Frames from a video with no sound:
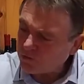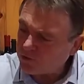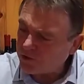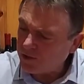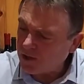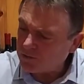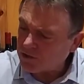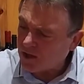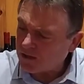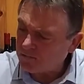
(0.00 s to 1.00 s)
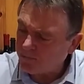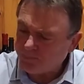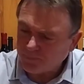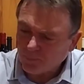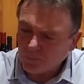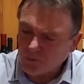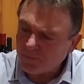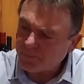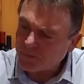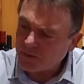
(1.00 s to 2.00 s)
Totino Estate,
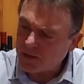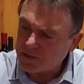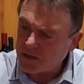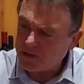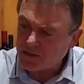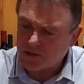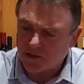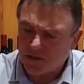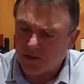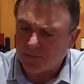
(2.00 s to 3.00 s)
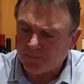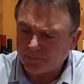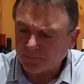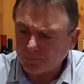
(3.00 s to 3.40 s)
S S C.